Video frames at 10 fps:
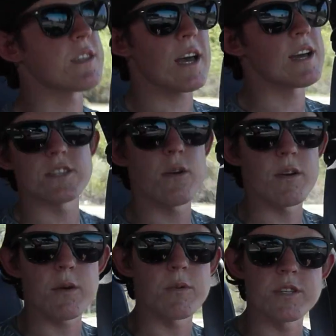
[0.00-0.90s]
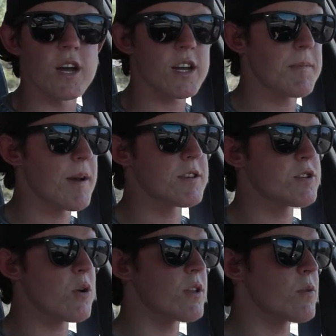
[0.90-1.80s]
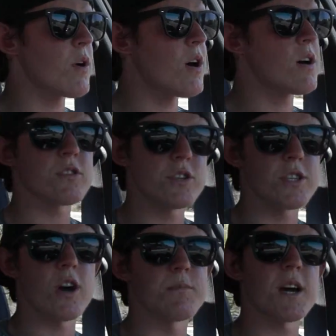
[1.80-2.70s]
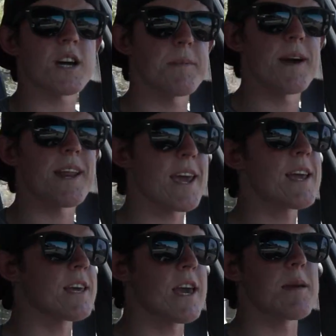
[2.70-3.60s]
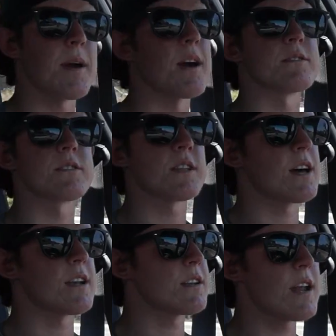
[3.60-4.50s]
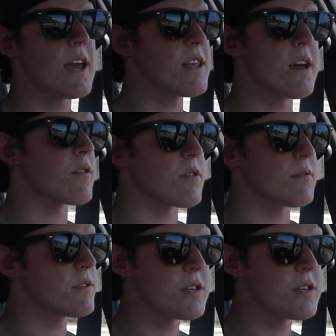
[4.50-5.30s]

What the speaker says: this guy has no idea what he's talking about, he's totally wrong, just know I'm talking about 80A mounts, not any other.